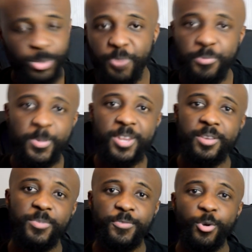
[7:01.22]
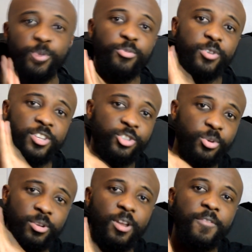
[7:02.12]
So if you've been here before, you've already
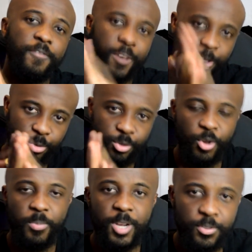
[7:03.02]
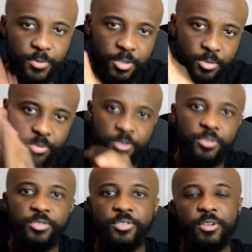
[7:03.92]
shown love. Thank you so much for the
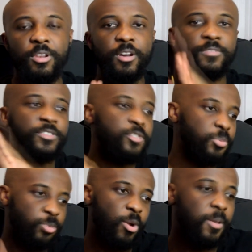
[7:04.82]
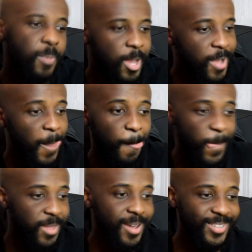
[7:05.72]
continuous love and subscribe.
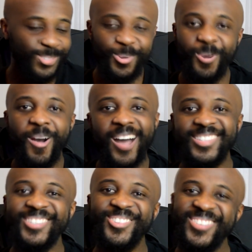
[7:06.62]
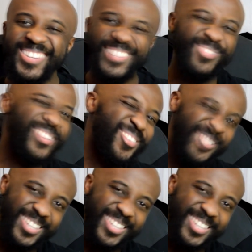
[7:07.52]
Yeah, so I'll see you in the next video.